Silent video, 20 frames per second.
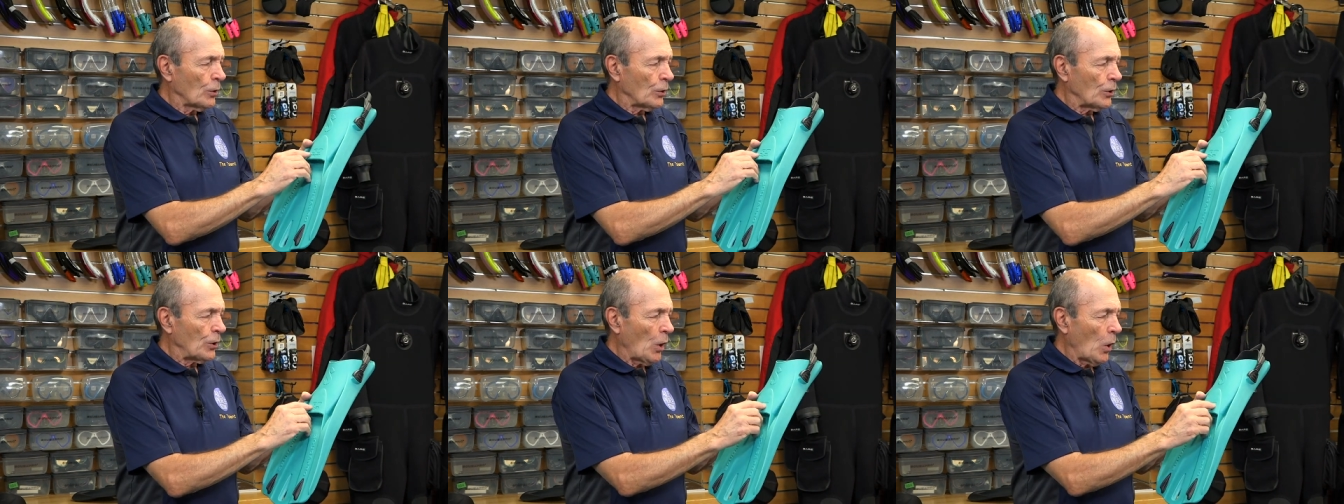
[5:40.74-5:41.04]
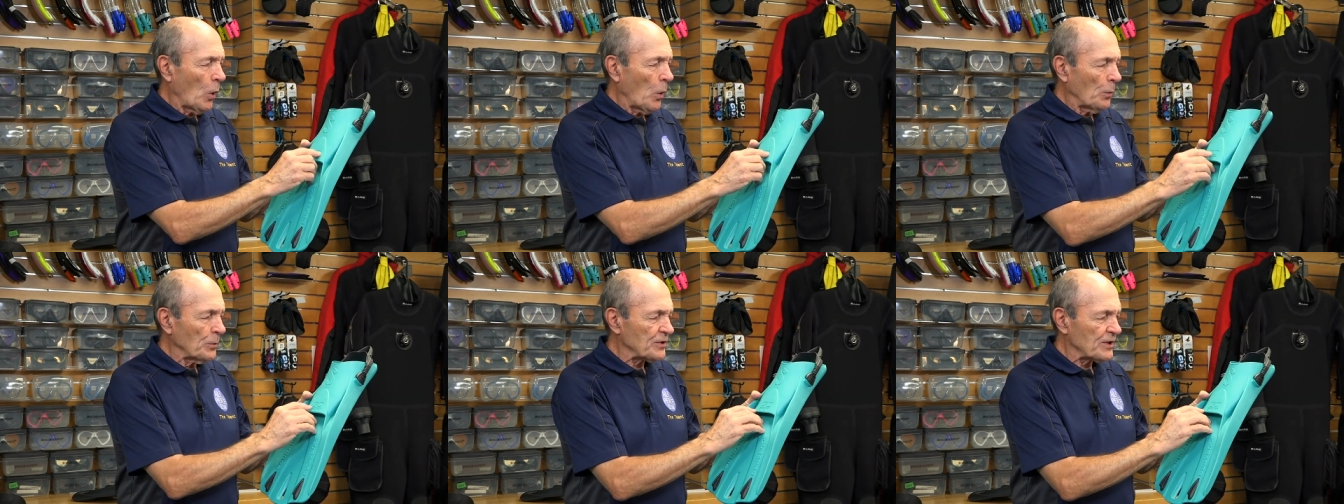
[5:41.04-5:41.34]

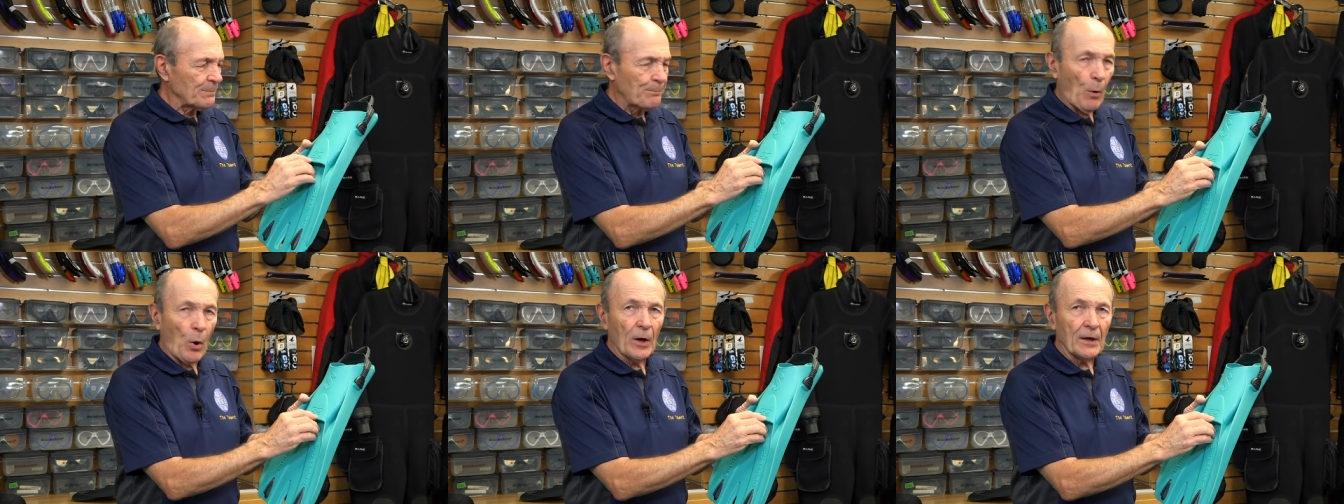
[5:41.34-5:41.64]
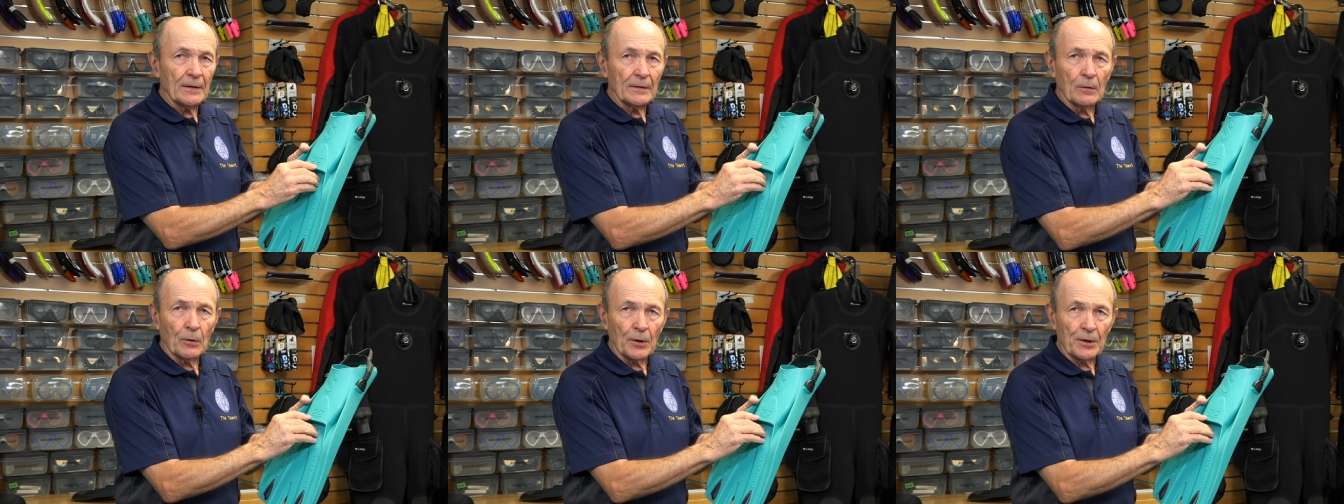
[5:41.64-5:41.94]
Go
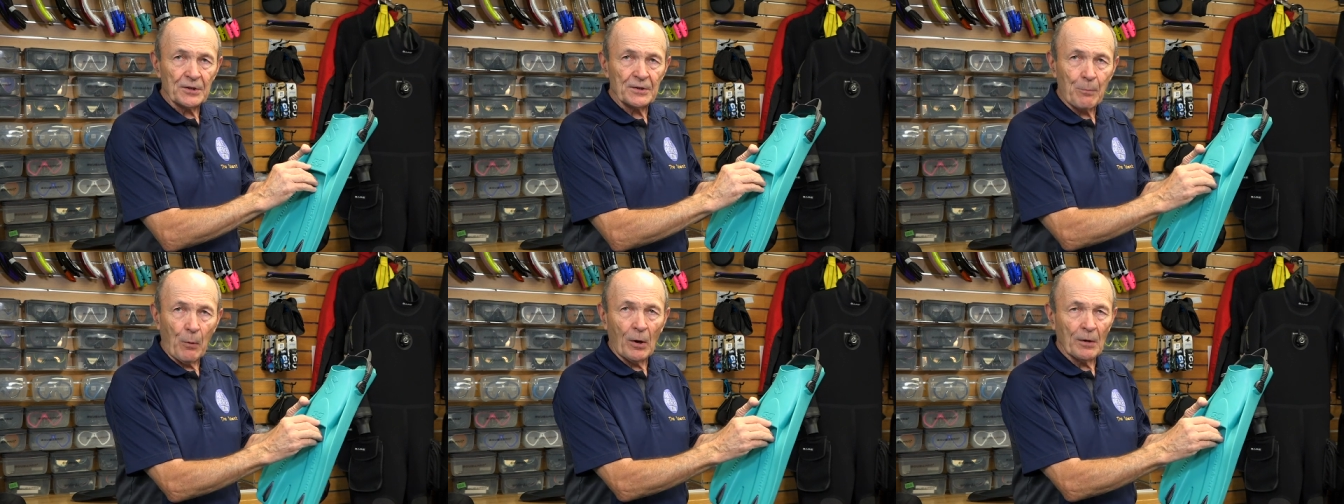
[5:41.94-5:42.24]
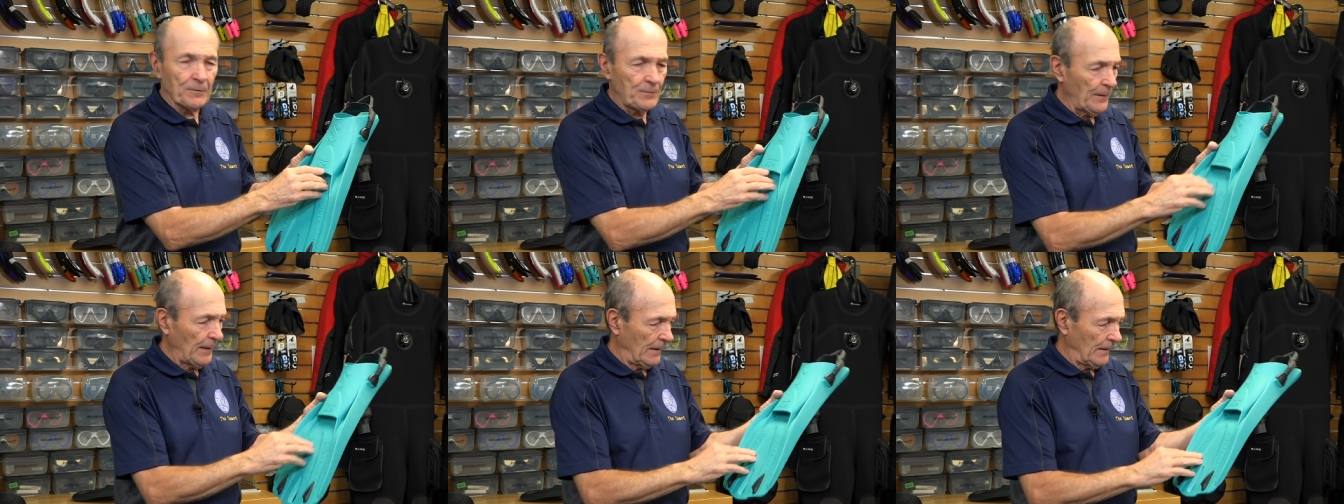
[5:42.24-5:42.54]
Sport, or a
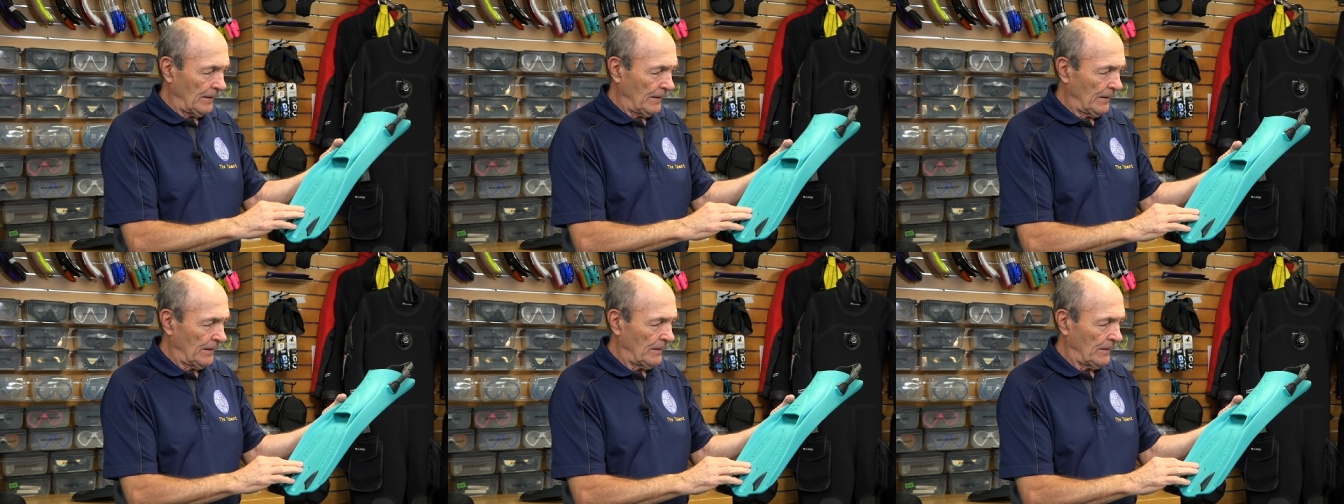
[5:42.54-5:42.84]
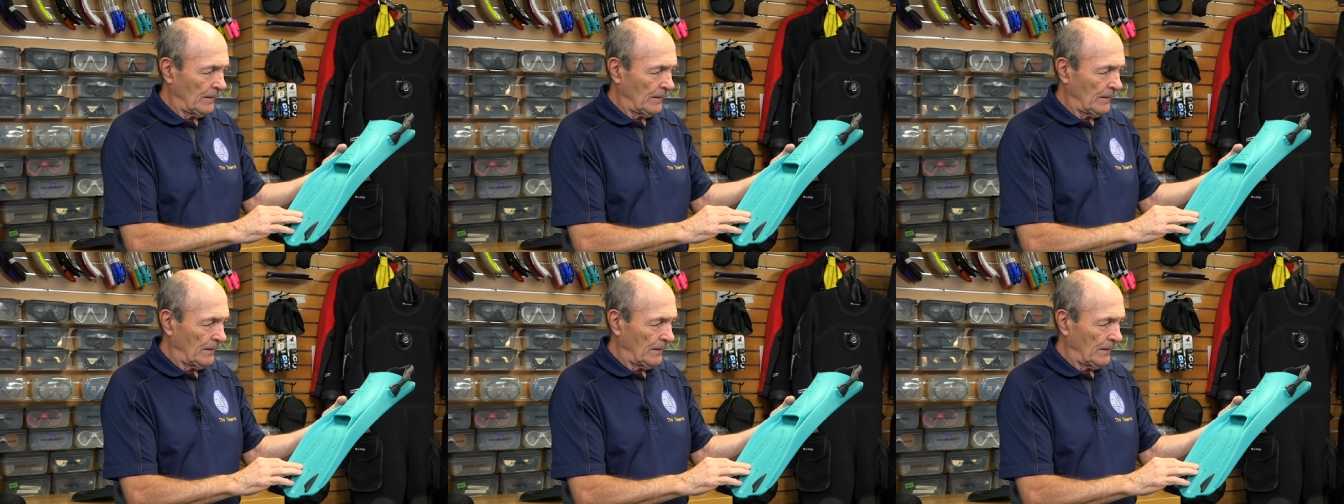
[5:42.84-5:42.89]
Sport Fin.